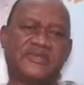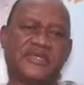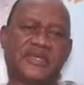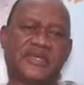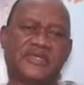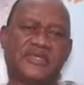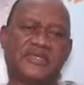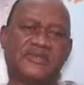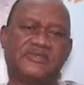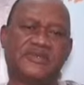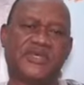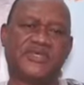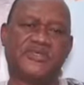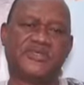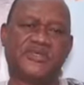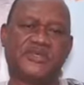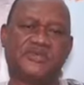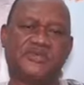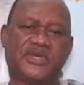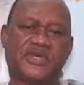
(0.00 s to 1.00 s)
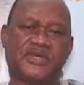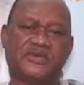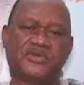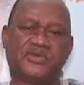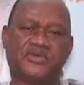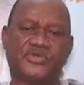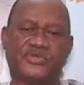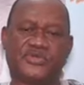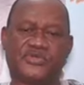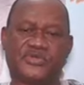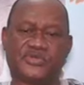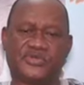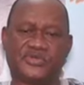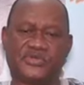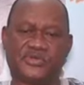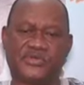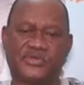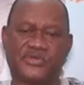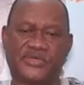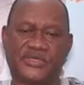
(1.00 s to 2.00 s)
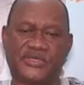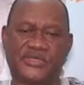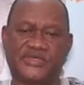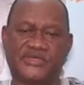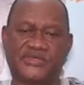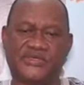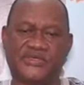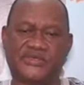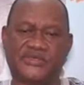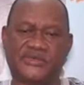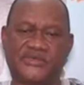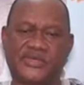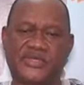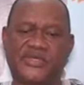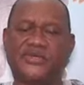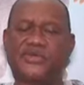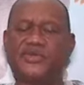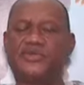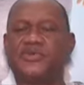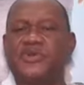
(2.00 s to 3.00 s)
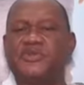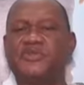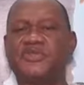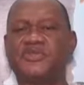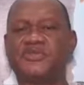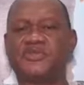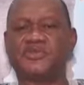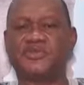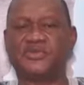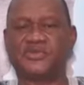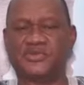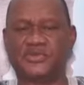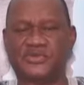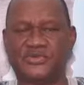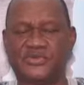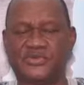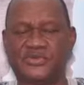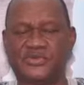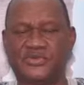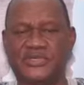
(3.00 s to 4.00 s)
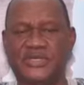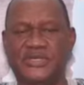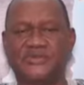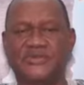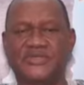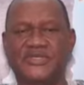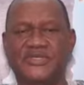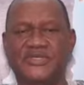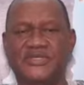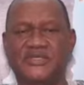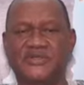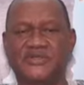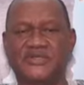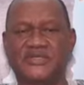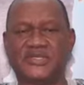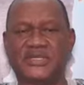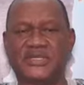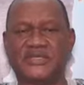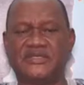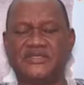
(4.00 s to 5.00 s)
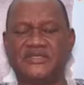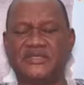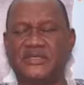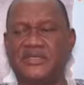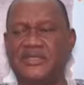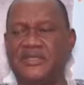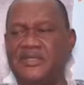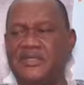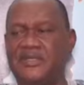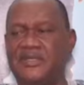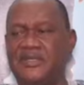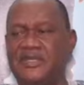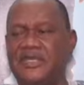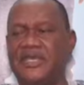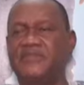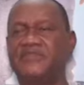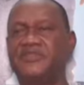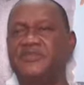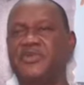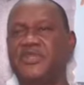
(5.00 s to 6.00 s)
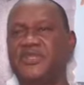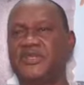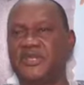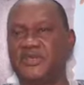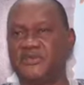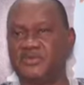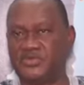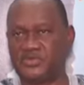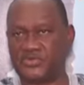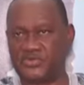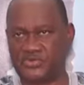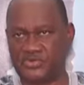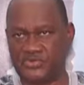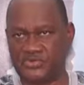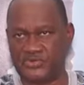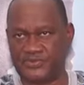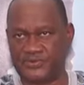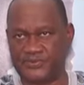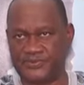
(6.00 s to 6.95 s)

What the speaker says: I didn't mention about going to school is when you go to public schools, like we did in those days, everybody came to school.